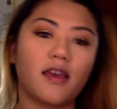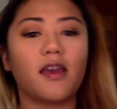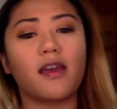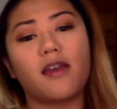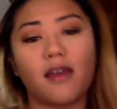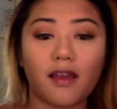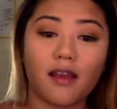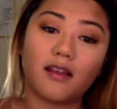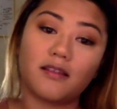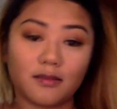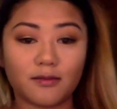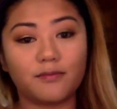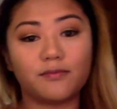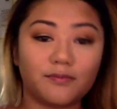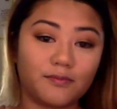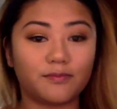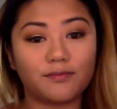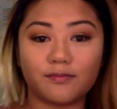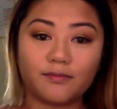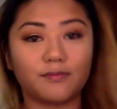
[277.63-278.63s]
And
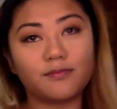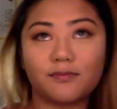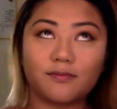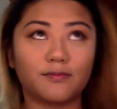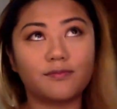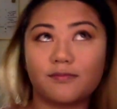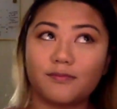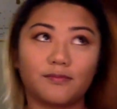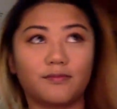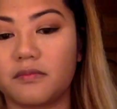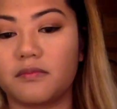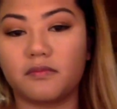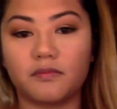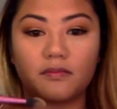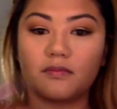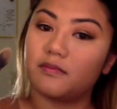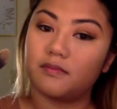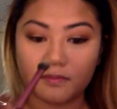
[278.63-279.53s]
then finally,